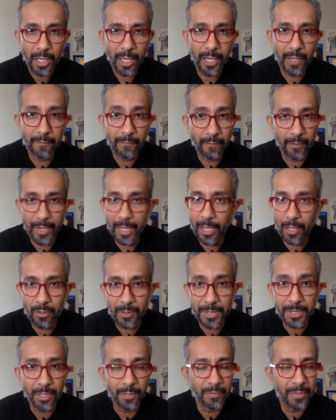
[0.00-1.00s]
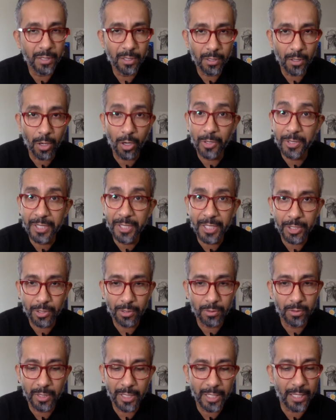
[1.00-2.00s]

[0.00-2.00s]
And for now, it's going to be all digital.